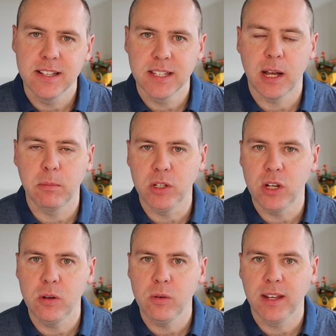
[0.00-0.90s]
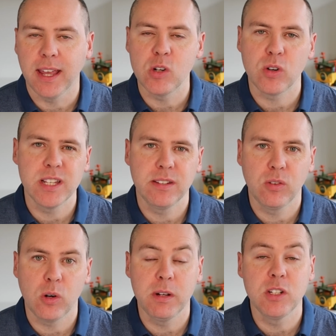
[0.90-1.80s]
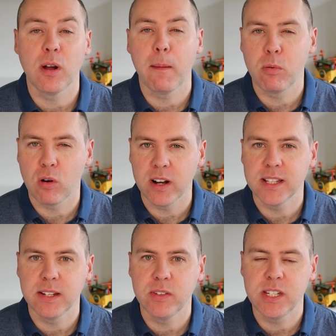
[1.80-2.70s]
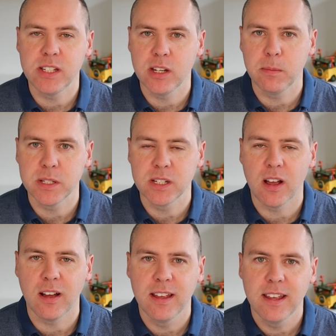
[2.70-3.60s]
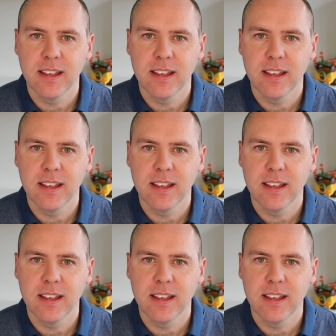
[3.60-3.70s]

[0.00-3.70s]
to help you get transformed into a productivity superstar